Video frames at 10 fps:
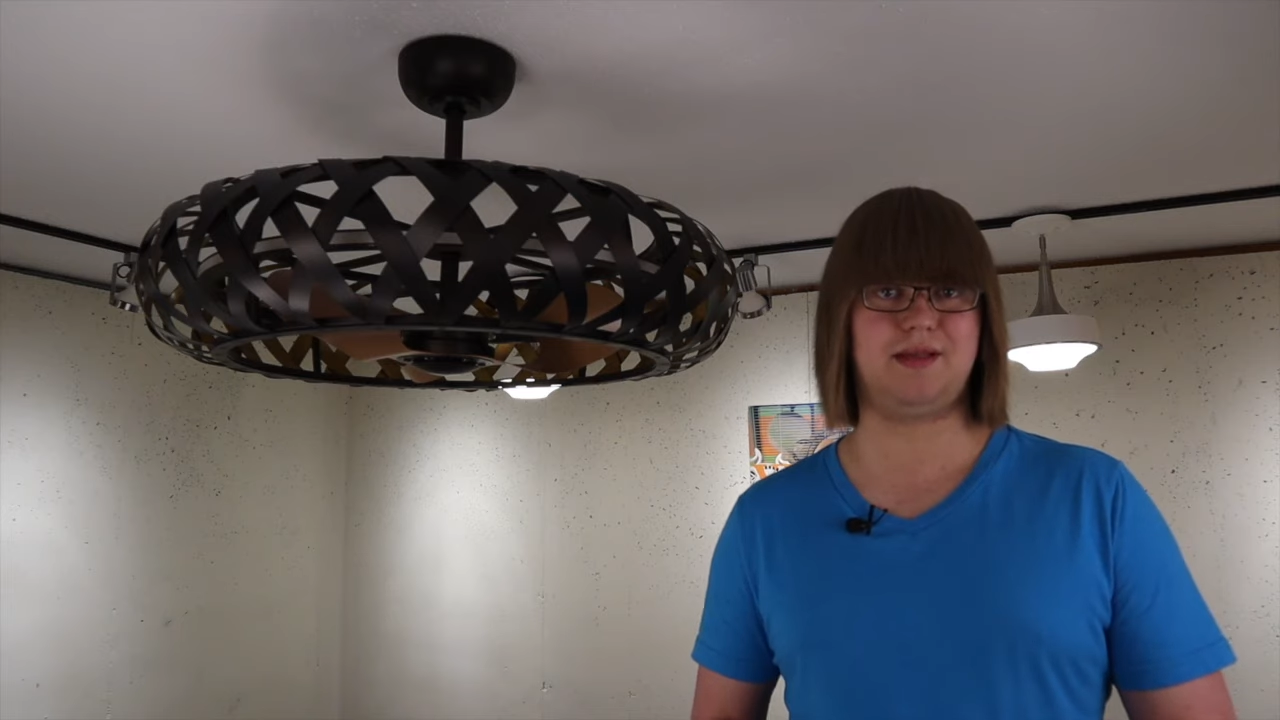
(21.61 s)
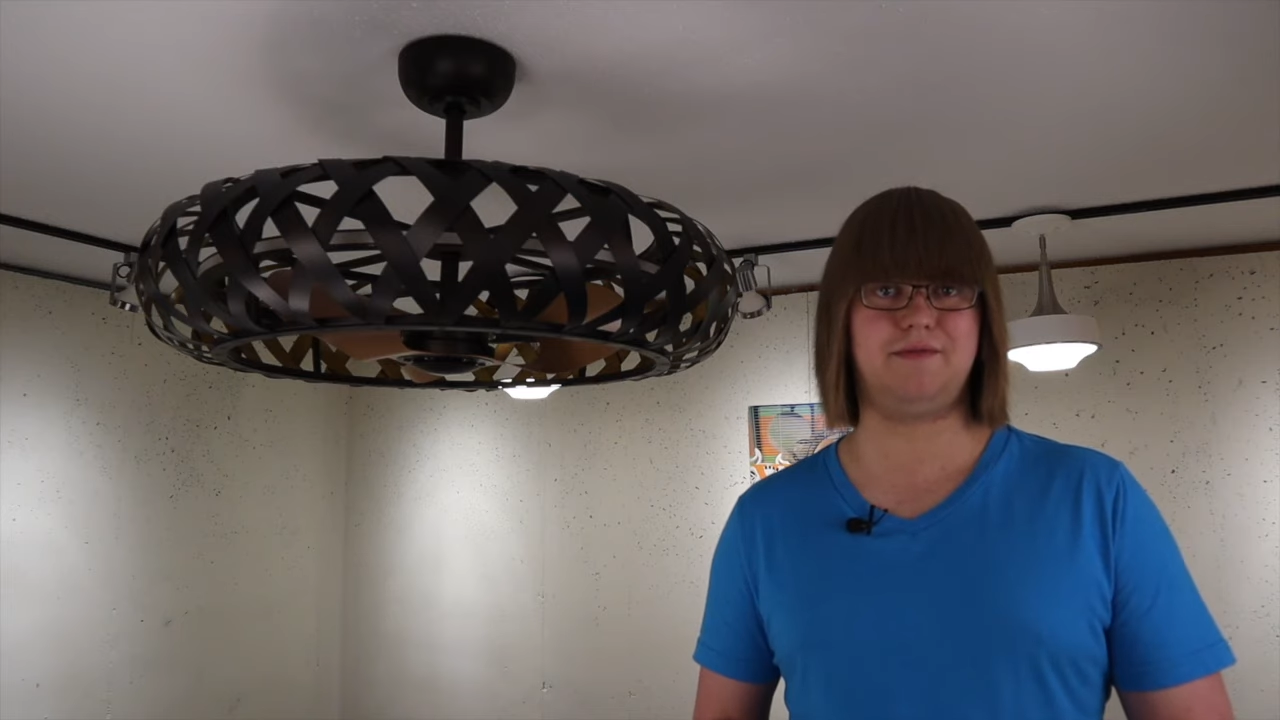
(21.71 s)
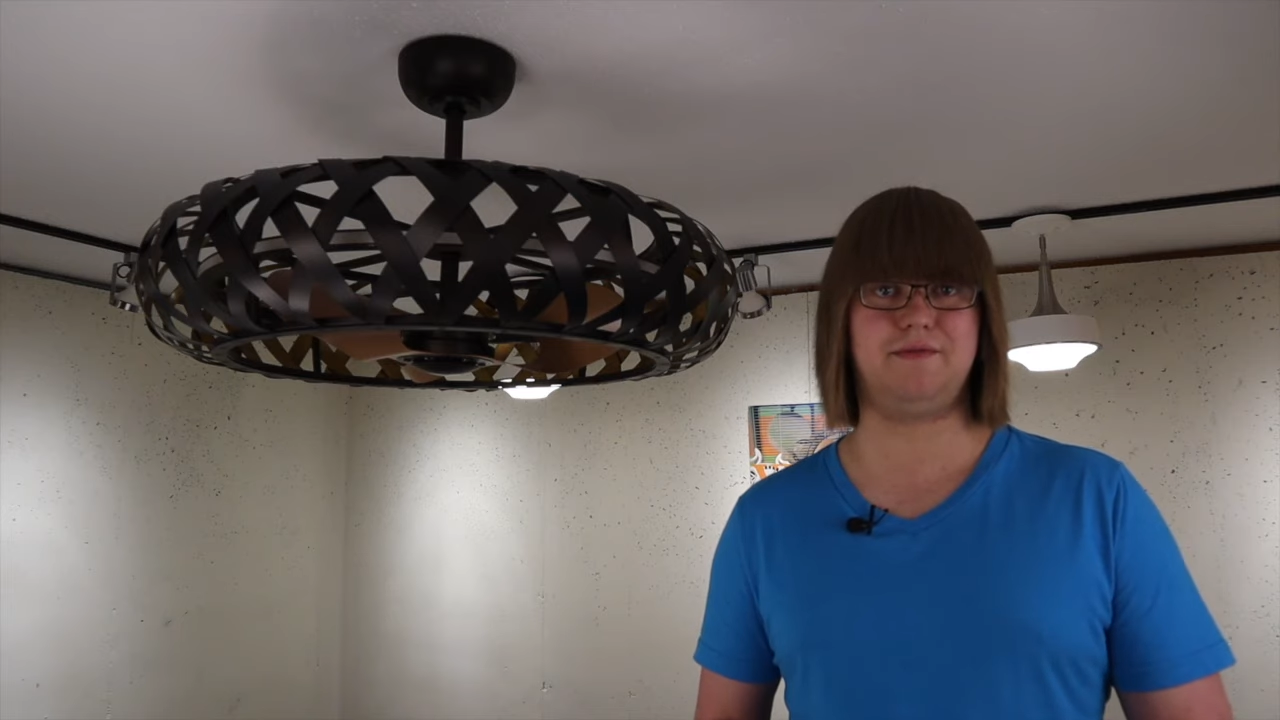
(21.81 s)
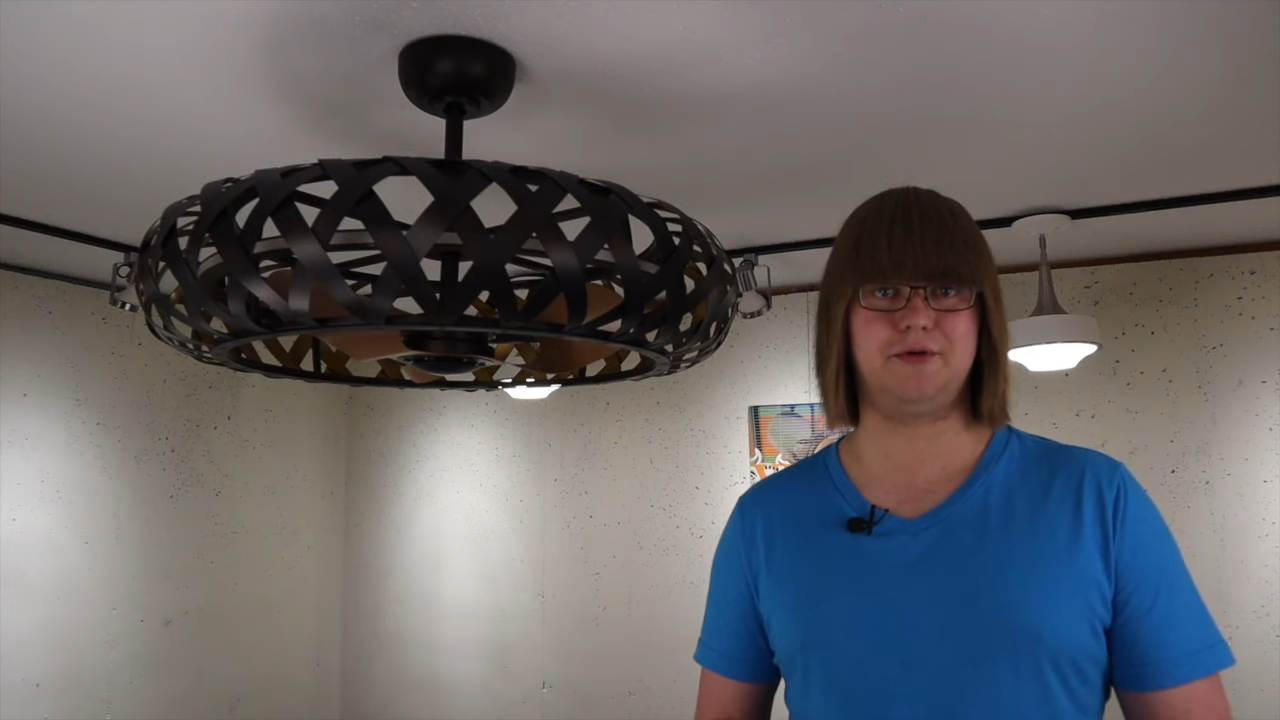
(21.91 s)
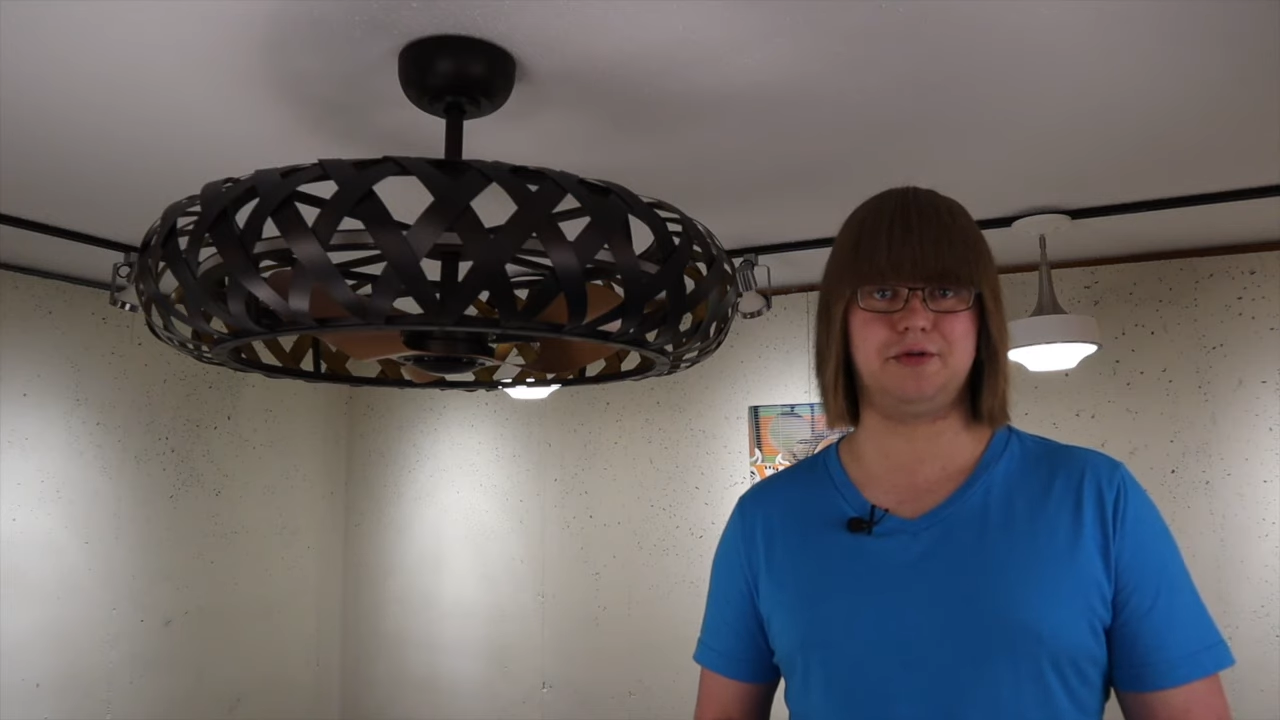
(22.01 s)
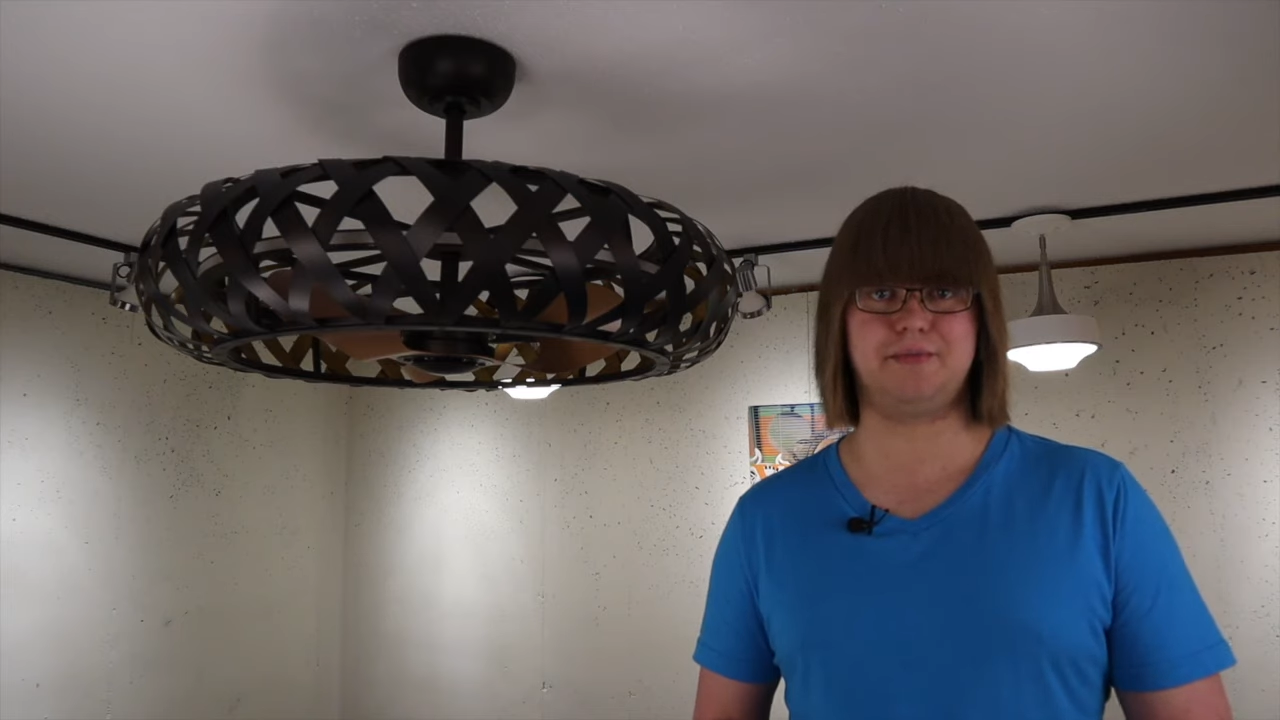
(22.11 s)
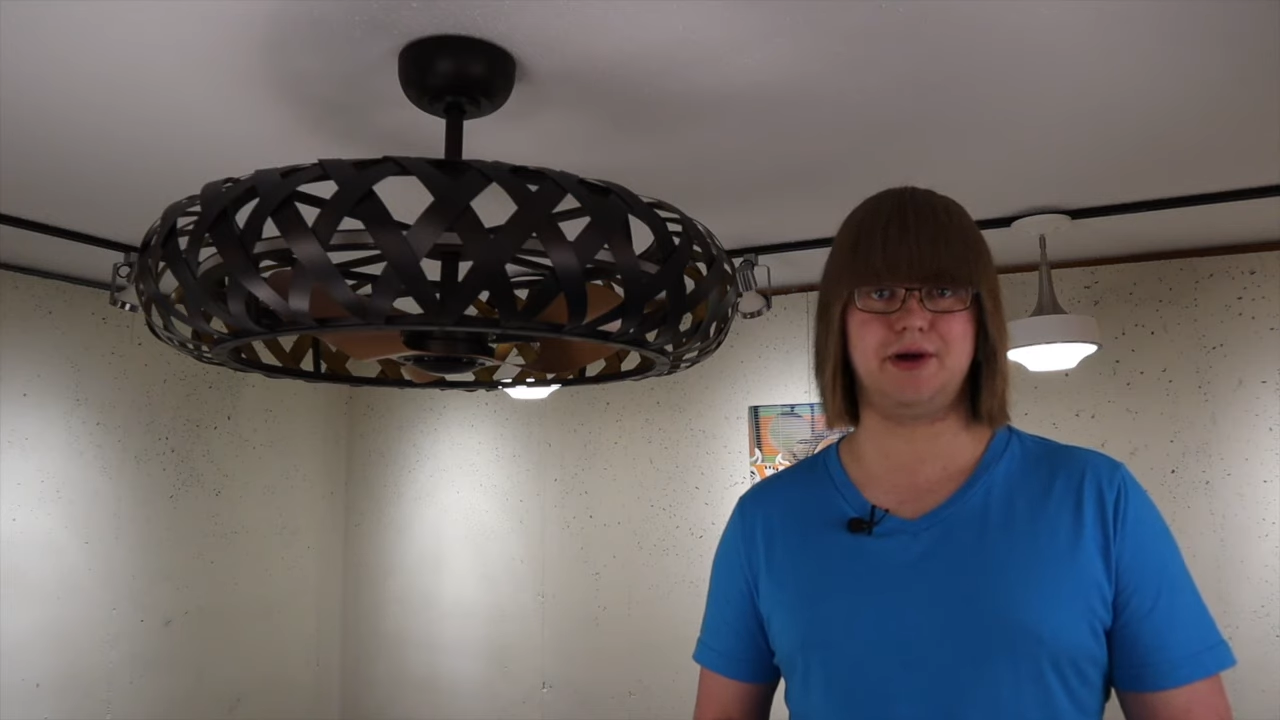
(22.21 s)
the first